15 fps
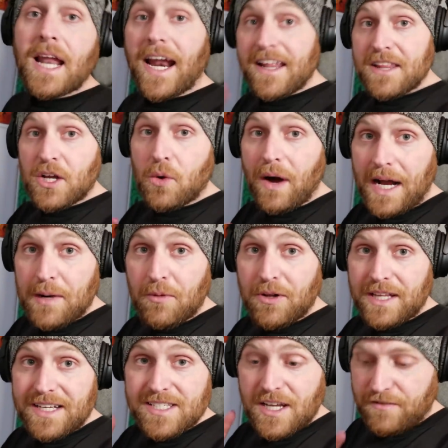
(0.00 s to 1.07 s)
Not in the
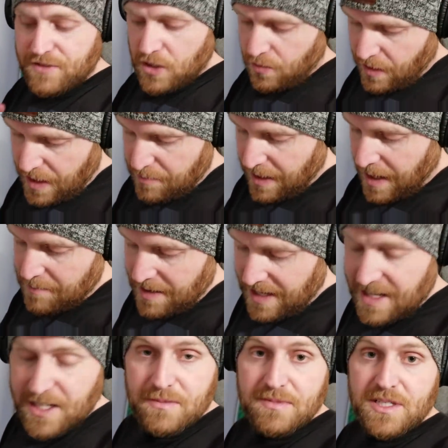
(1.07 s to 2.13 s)
guacamole itself, don't worry, but I'm
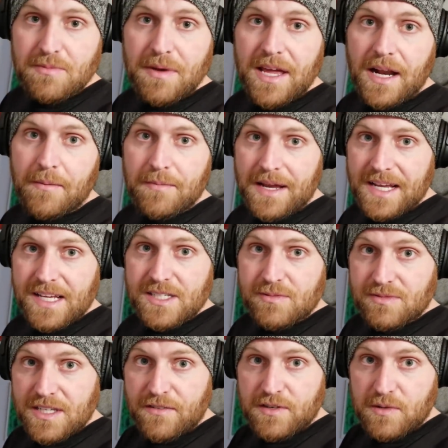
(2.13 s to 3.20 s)
making some tomato, I'm making
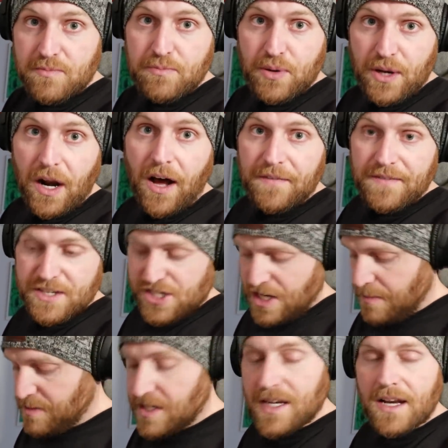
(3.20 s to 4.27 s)
some stuff to put on the
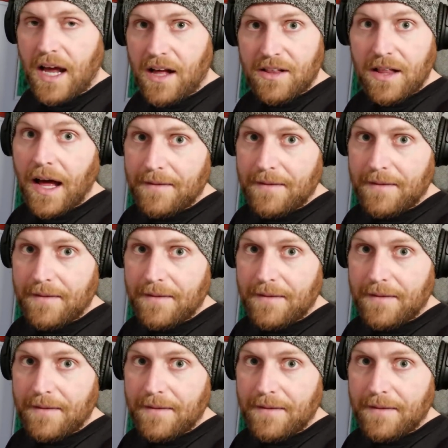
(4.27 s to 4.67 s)
chips and I'll,